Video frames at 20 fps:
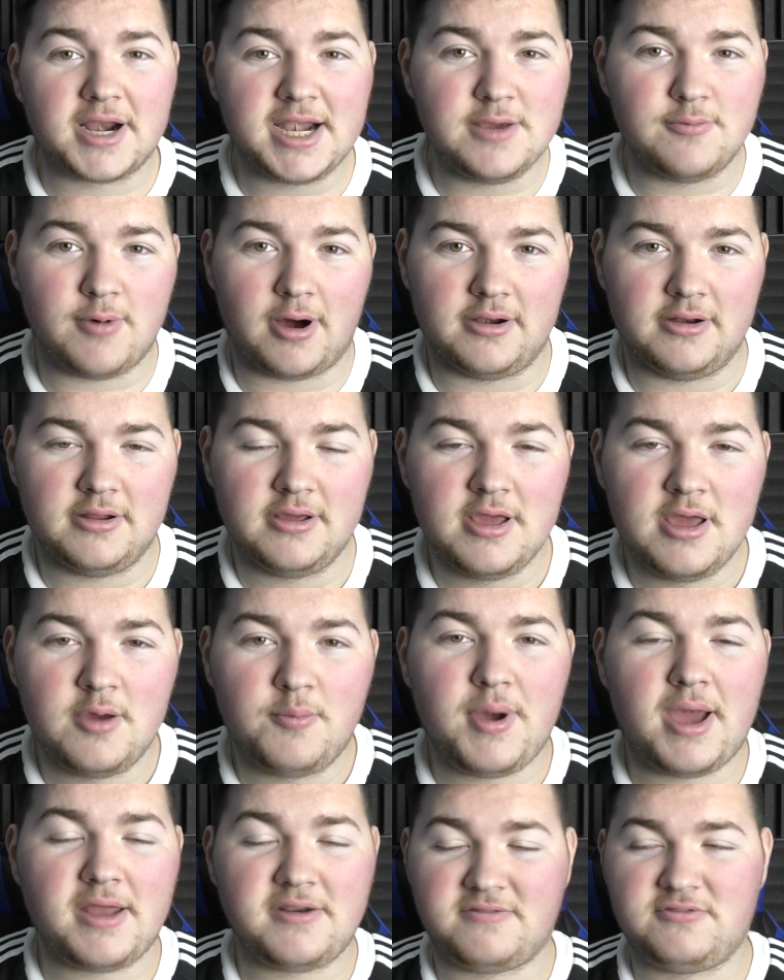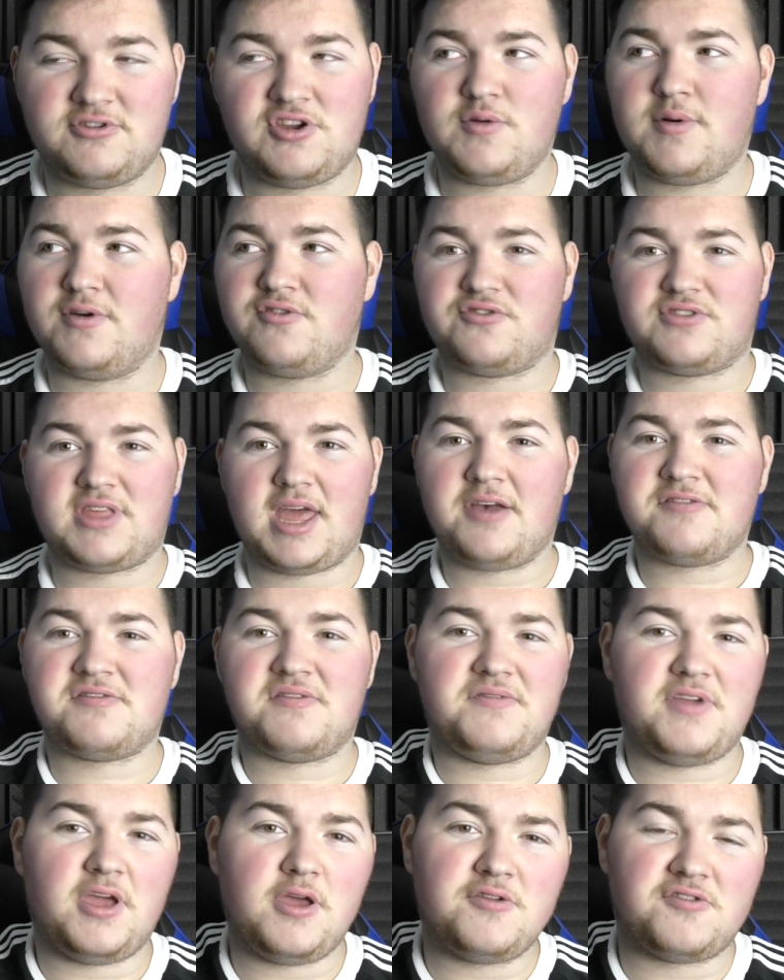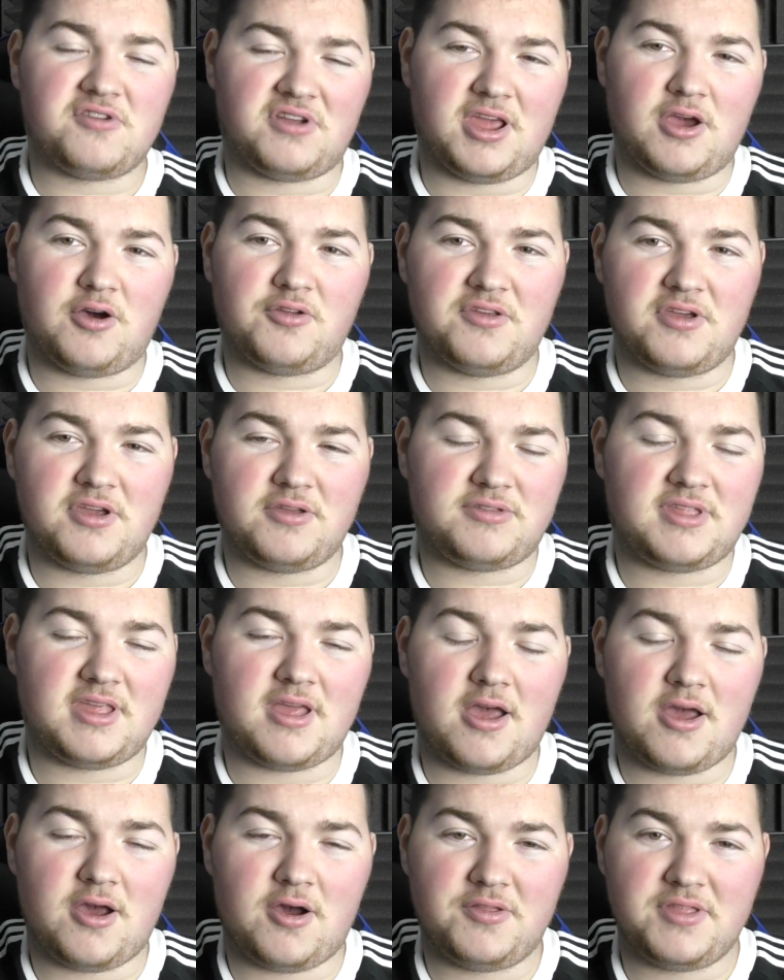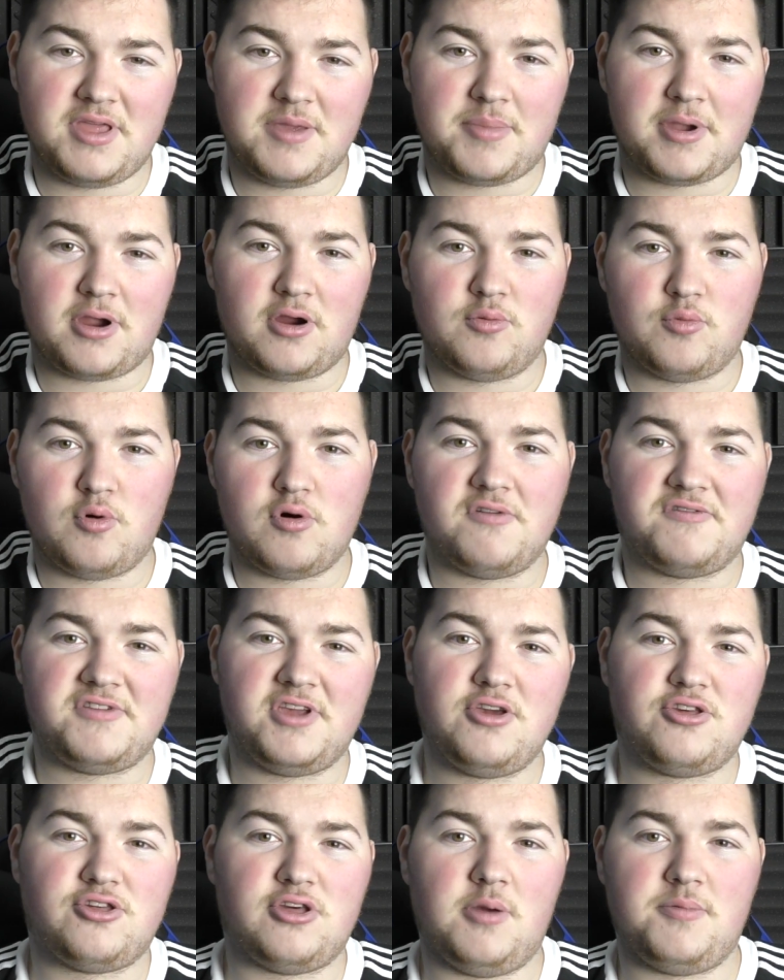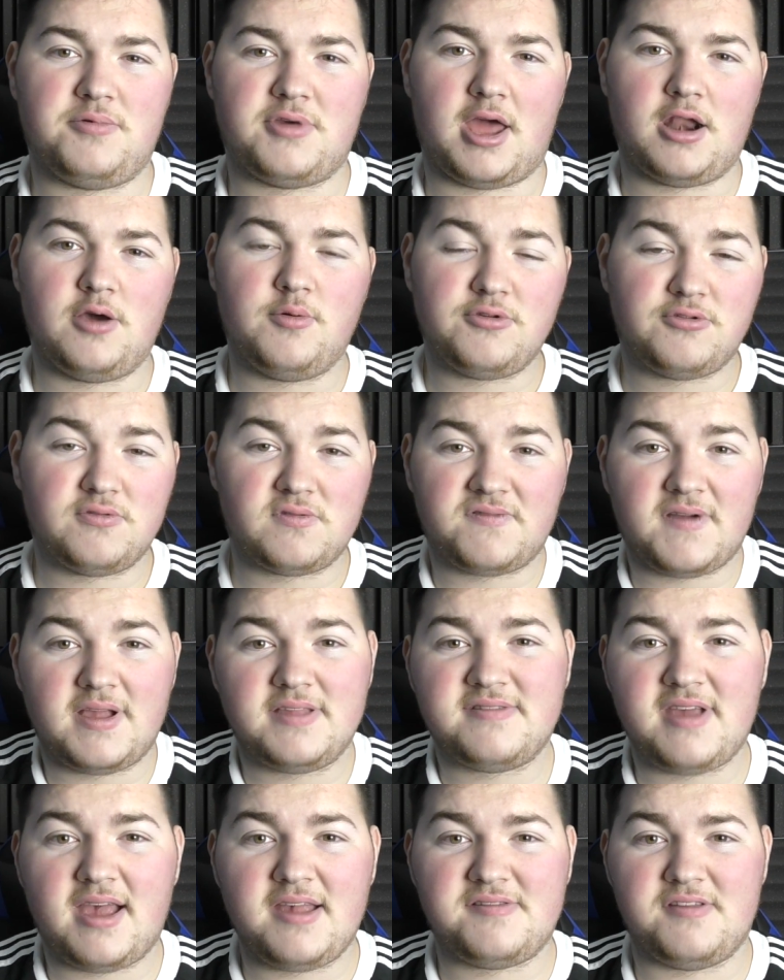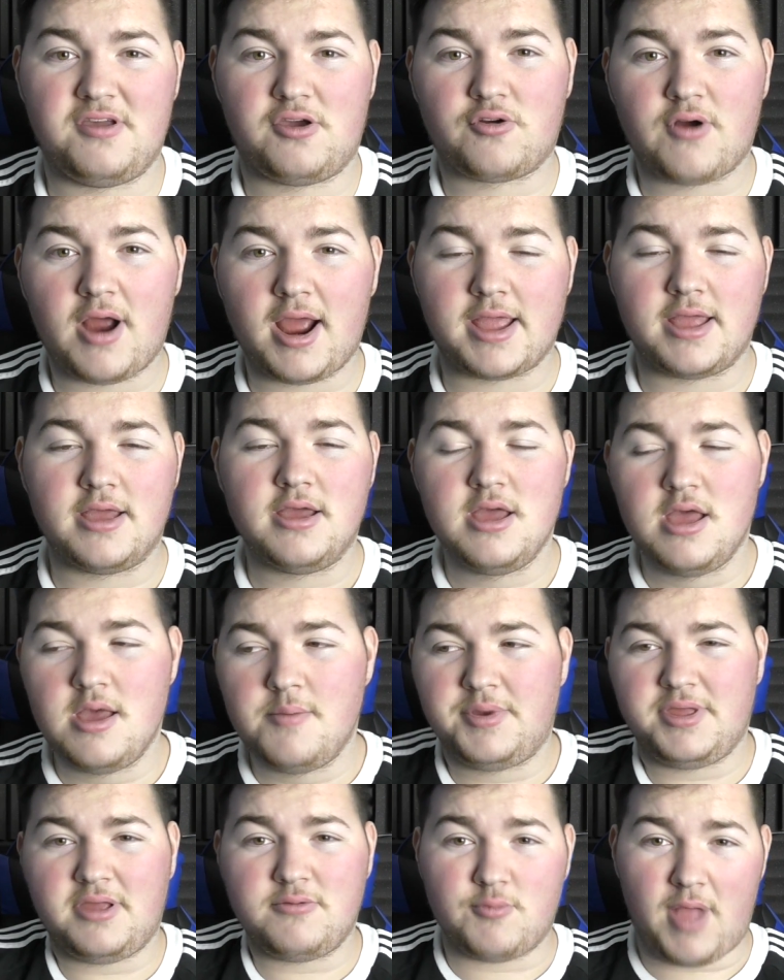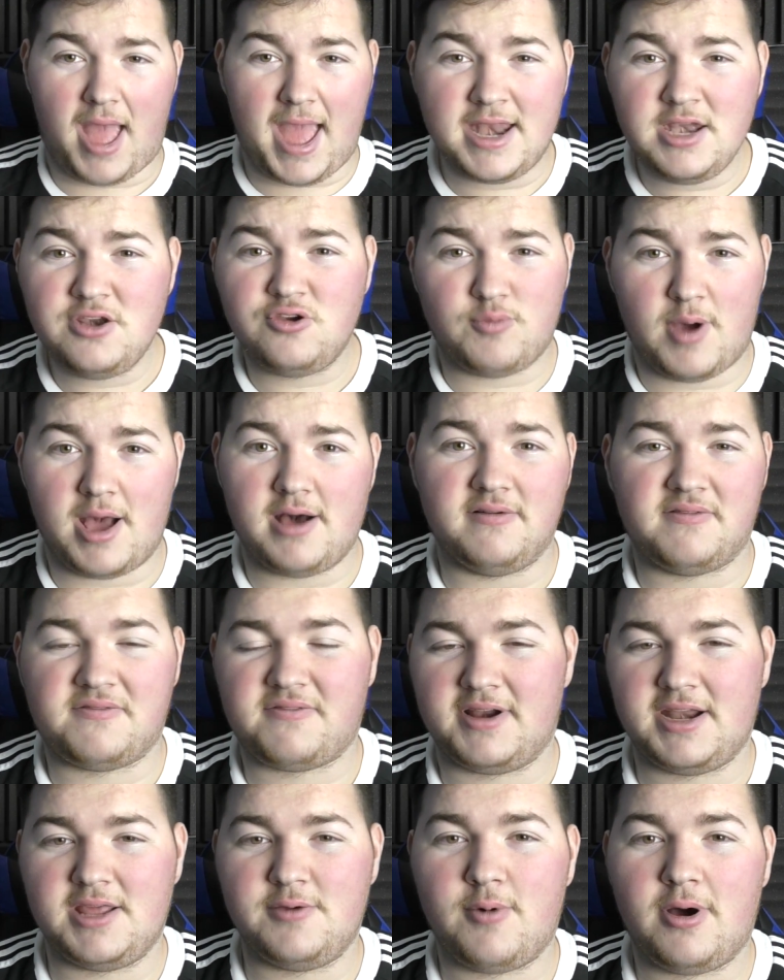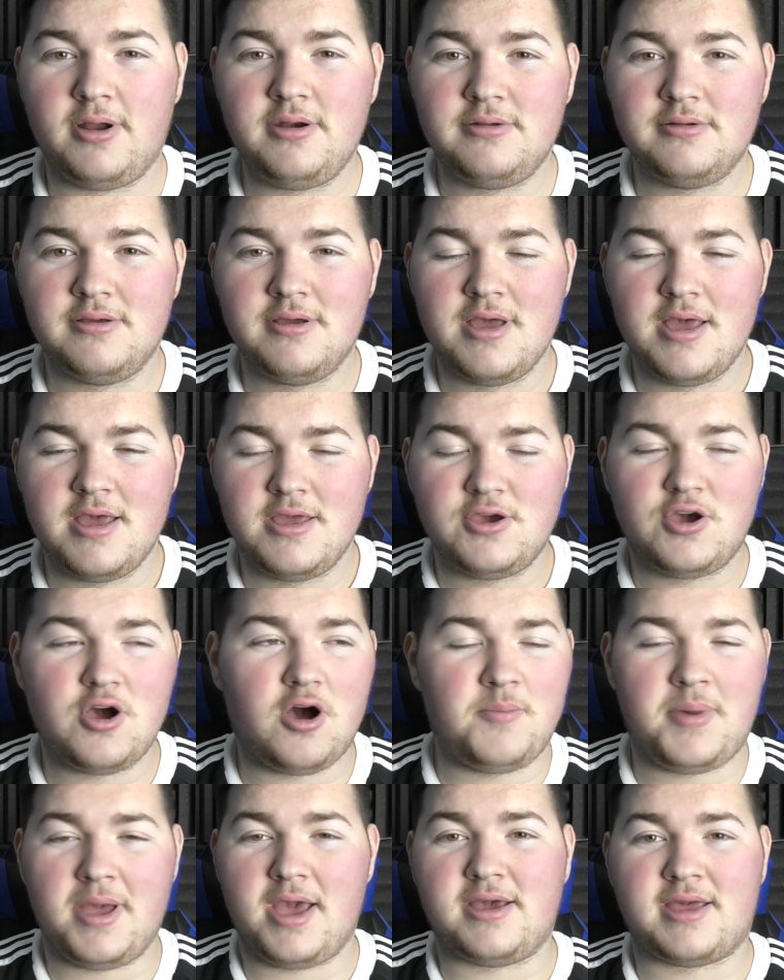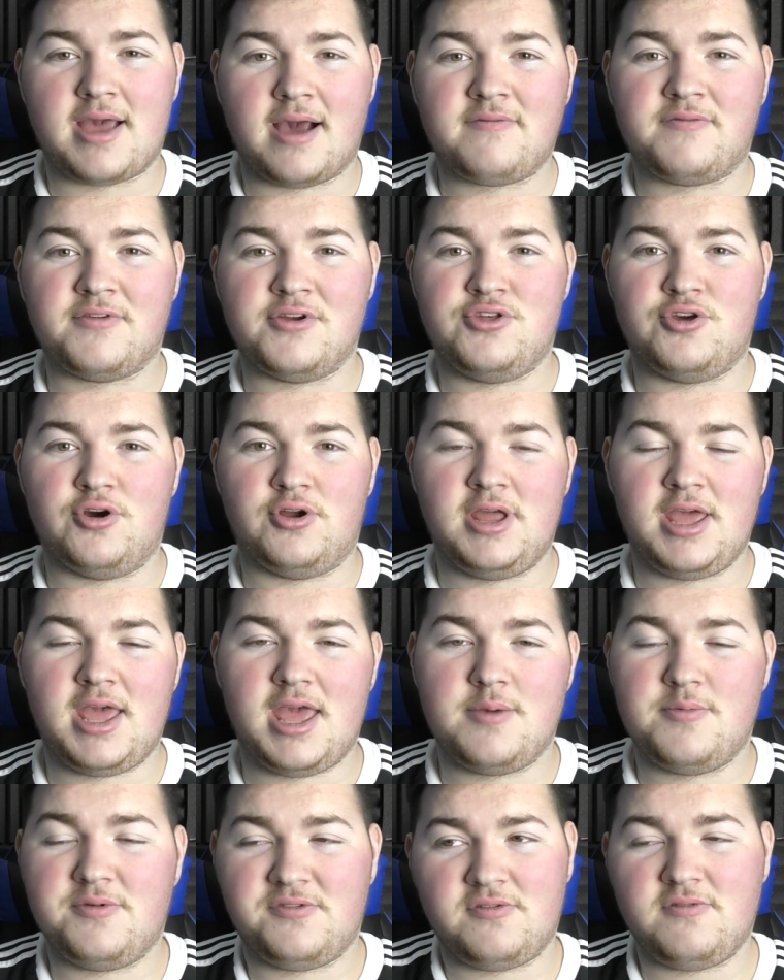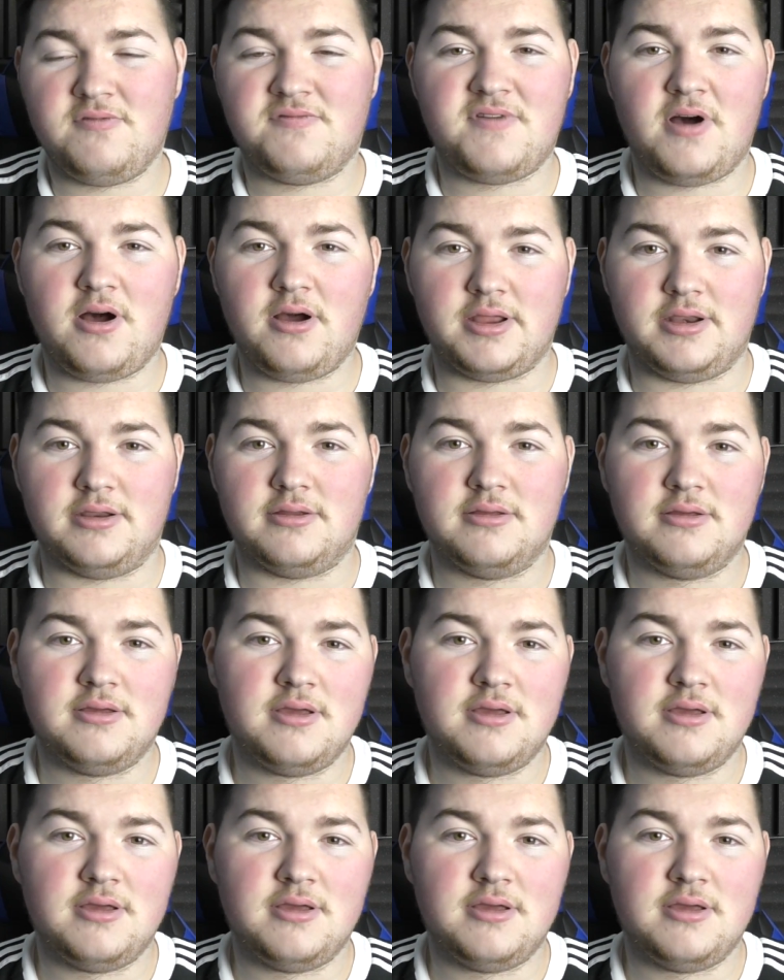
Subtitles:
anyone. We had 200,000 views on it on the Imperial Wharf YouTube channel, which was fantastic, great. But it didn't end well for anyone. You got a bit of coverage on it, it was all fine.